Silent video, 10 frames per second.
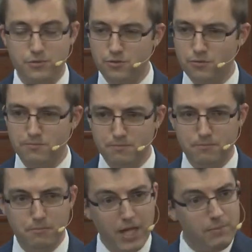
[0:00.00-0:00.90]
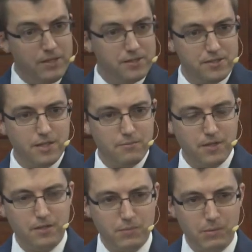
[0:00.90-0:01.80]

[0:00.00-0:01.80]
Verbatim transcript: So maybe the same thing.